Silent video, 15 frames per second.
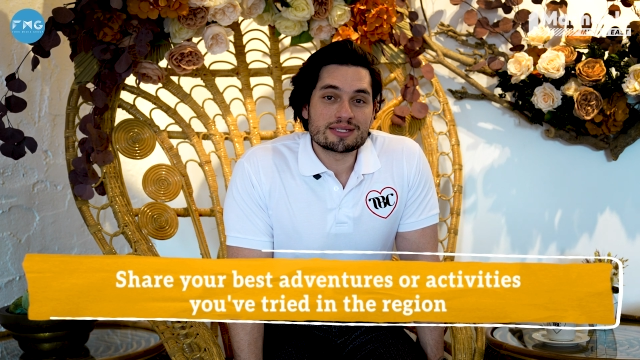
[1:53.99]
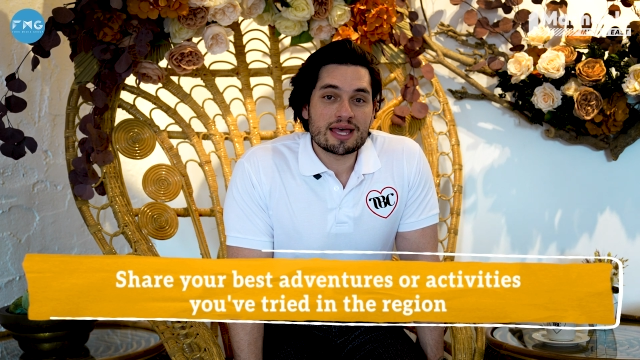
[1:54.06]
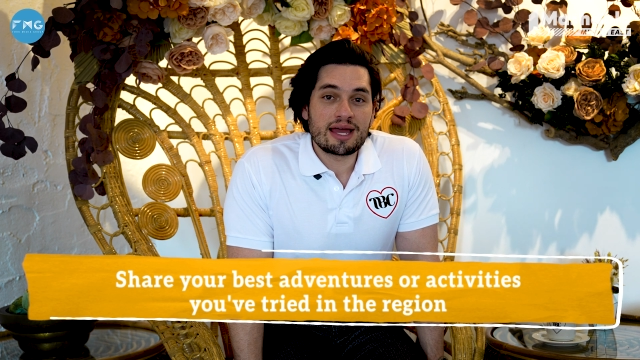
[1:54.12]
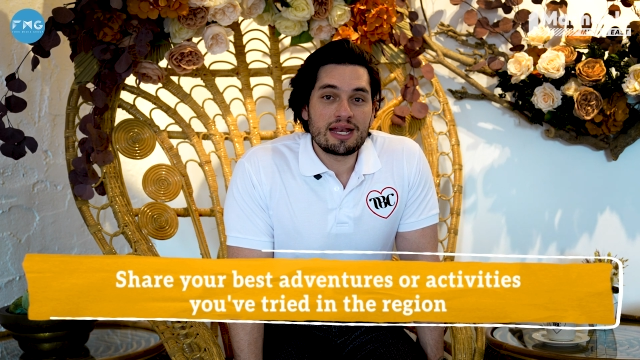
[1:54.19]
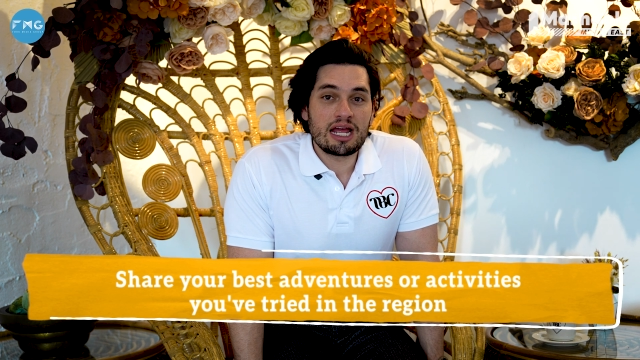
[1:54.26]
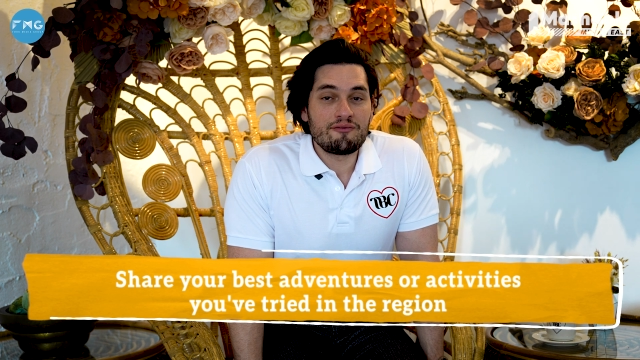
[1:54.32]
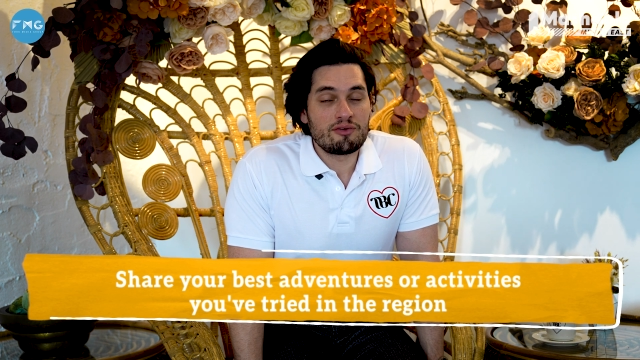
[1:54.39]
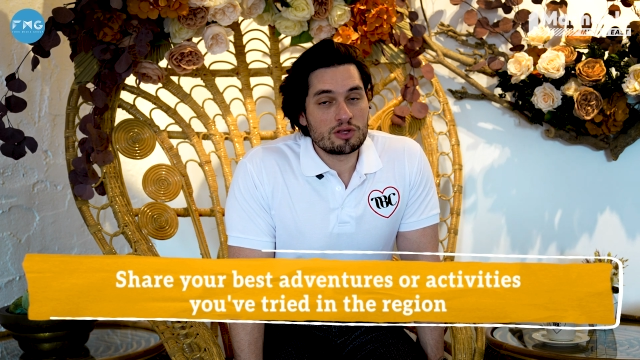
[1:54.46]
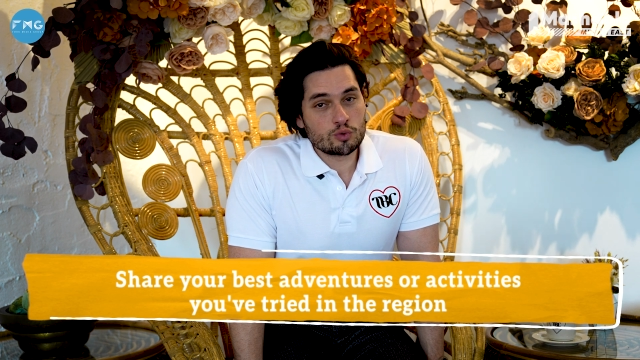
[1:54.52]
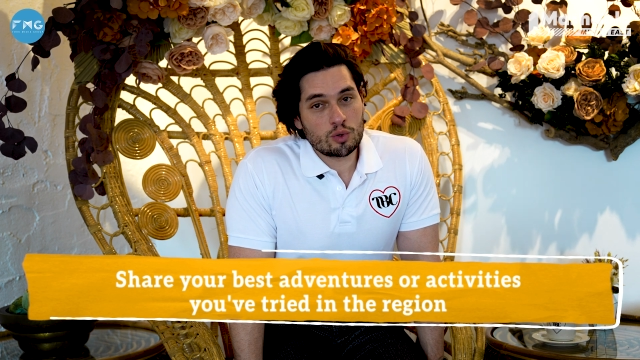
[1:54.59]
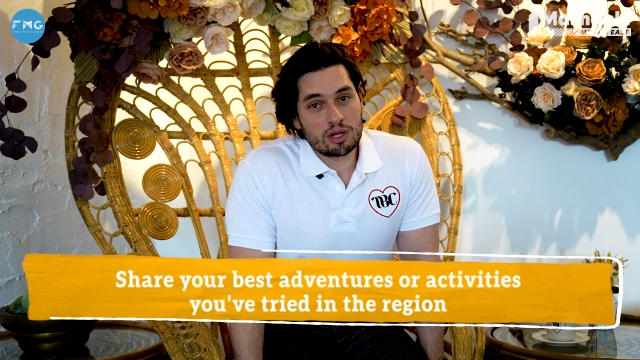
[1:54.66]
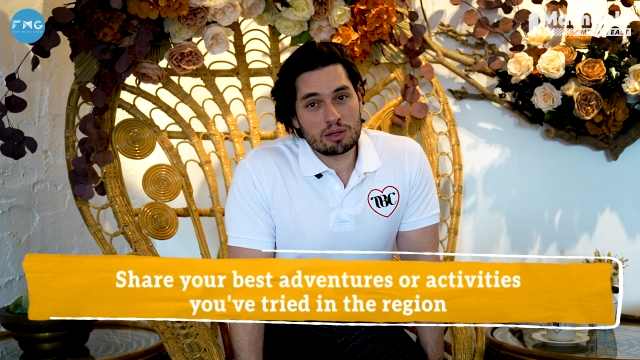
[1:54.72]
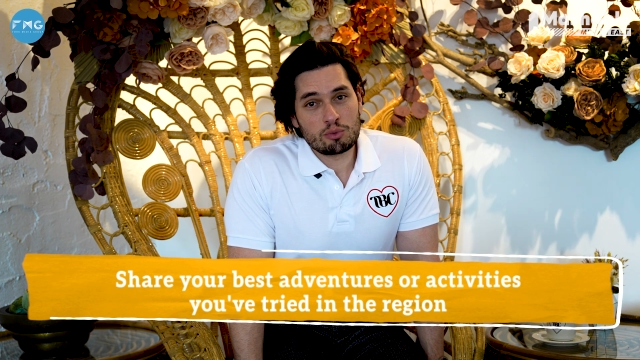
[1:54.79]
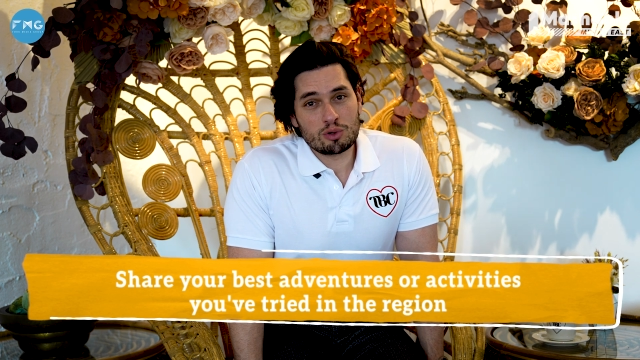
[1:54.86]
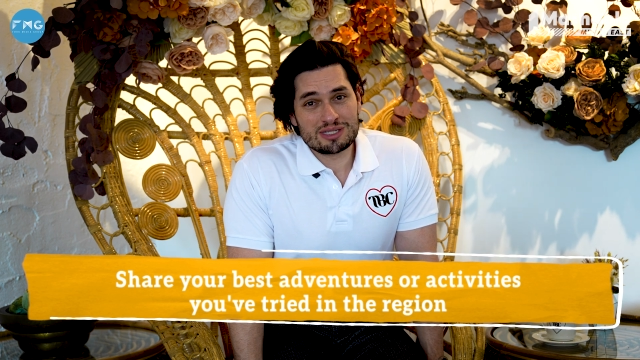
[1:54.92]
skydiving. It's
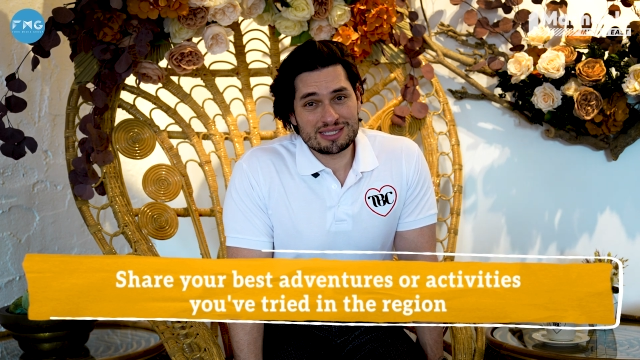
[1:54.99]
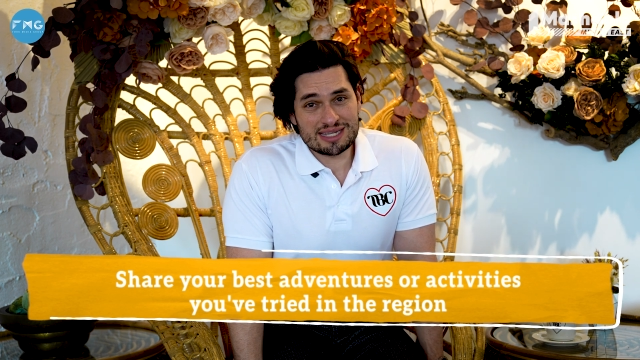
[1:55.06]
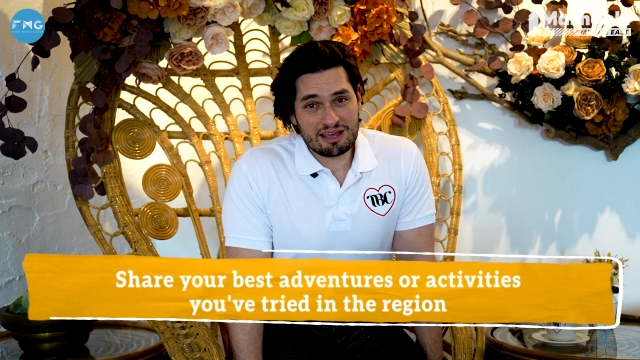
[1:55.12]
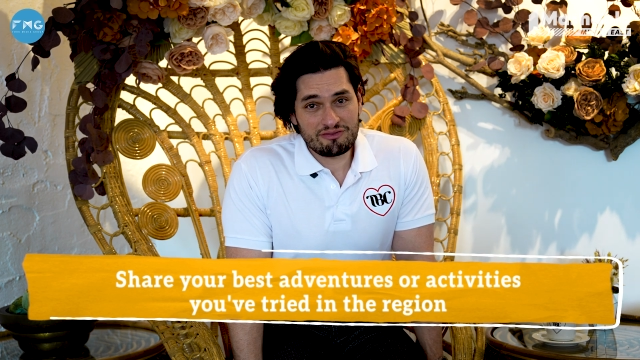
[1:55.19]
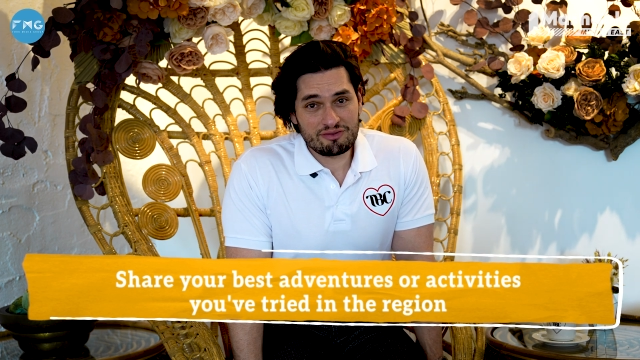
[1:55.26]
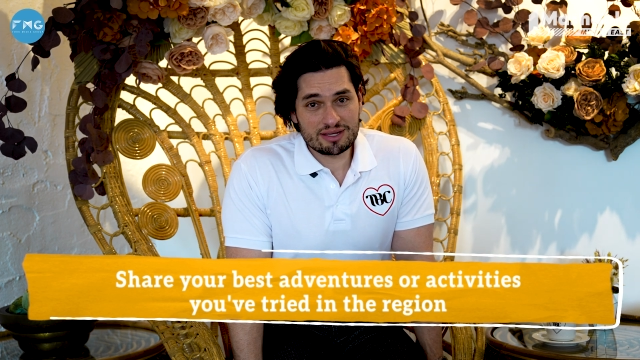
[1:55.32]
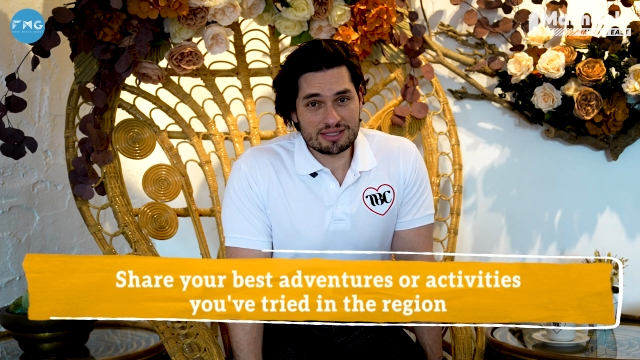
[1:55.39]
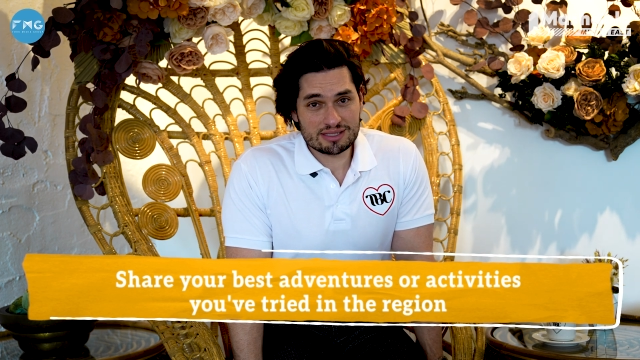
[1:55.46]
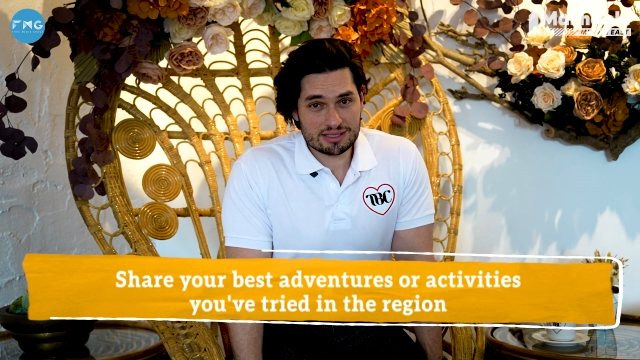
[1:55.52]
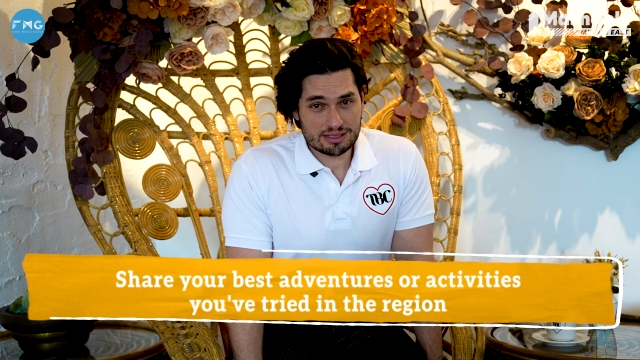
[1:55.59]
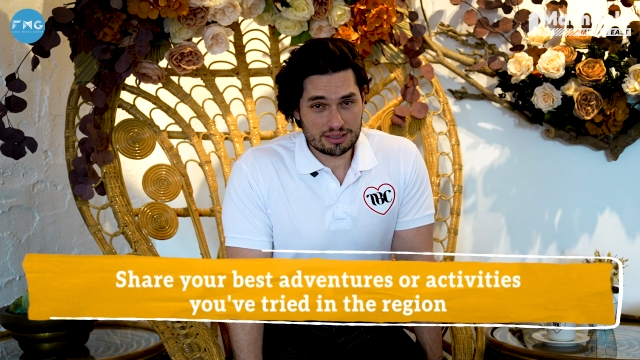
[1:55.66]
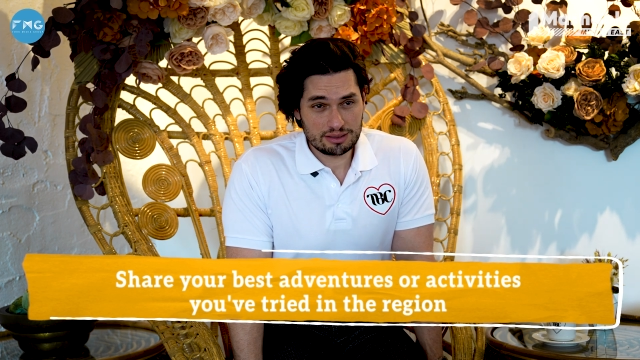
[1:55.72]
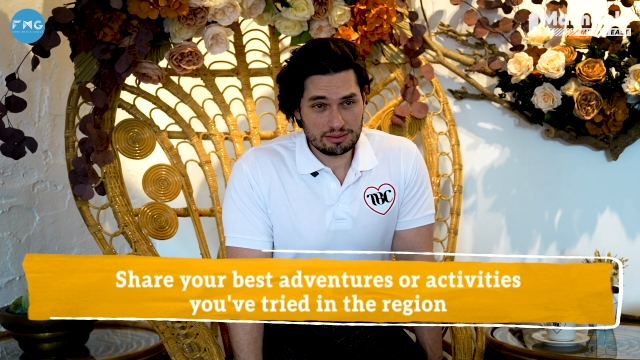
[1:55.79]
one of the most safest